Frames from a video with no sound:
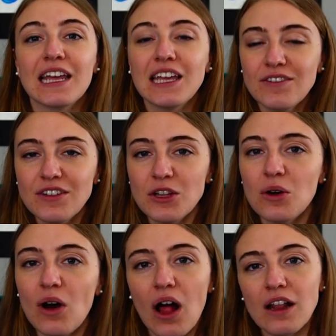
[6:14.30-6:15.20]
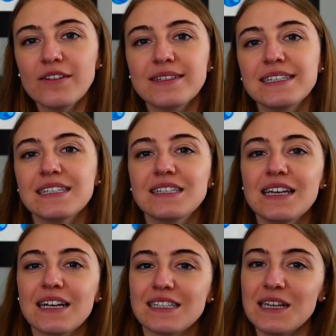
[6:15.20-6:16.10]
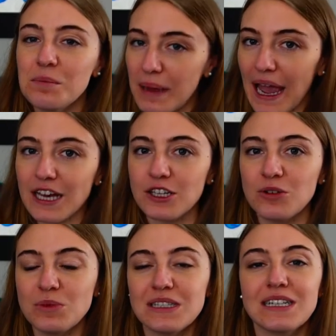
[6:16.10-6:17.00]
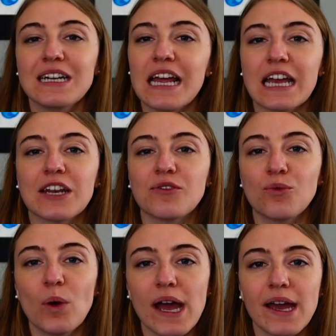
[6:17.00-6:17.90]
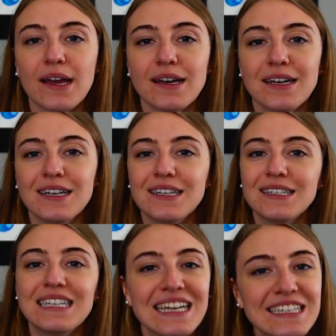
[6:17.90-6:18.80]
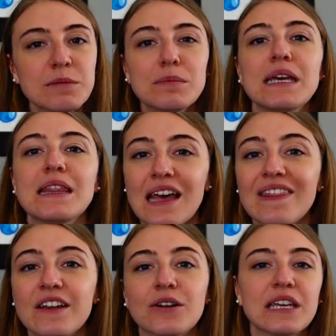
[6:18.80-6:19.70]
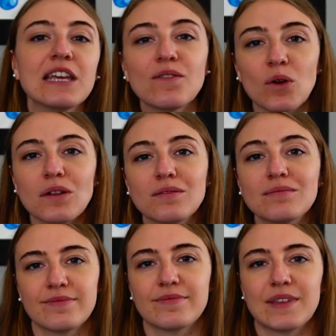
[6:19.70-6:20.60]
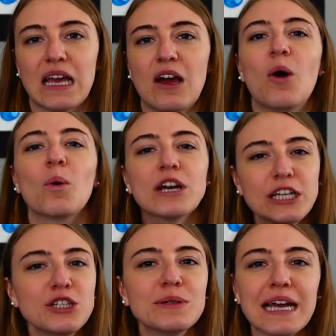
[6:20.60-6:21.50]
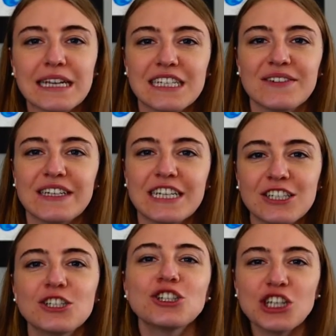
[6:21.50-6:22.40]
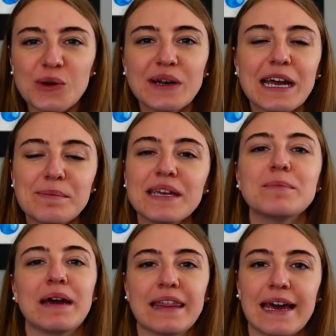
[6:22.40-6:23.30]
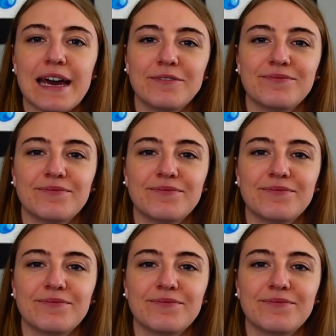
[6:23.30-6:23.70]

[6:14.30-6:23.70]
Even though all of these insects impact humans in a negative way, doesn't mean that they're evil. We're going to do an activity to show what I mean by that.